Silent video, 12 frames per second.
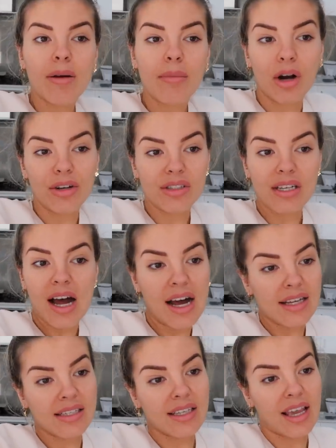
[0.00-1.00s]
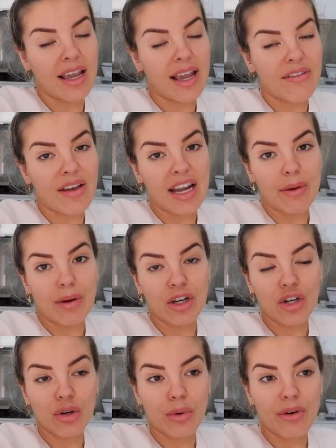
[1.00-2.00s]
post asking if
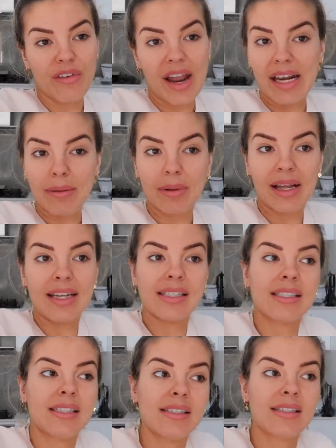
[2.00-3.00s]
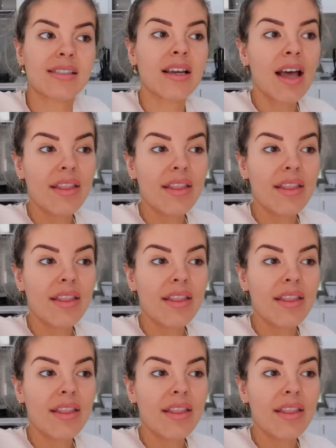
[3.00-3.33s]
anyone knew of any places